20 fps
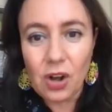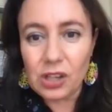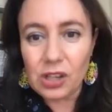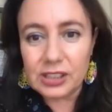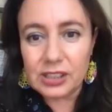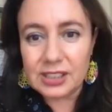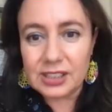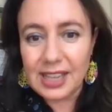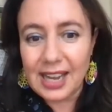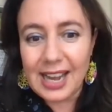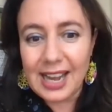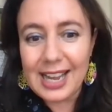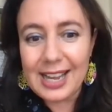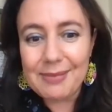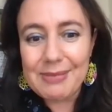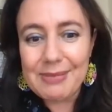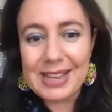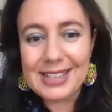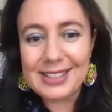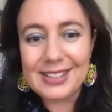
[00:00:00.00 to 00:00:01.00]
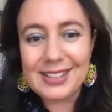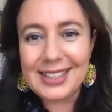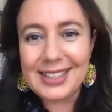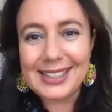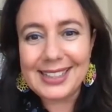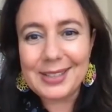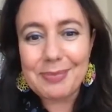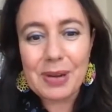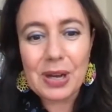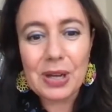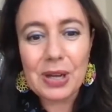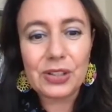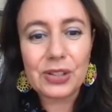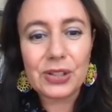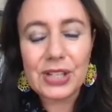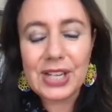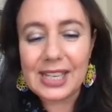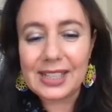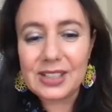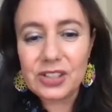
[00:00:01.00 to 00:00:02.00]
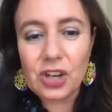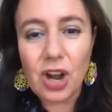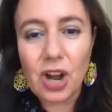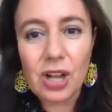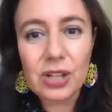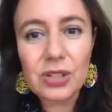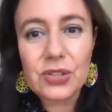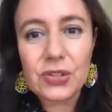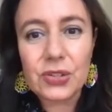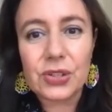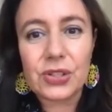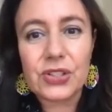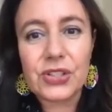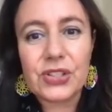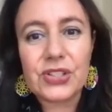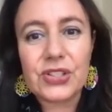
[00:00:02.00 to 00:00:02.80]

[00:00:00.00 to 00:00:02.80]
all the time and think about her next concerts.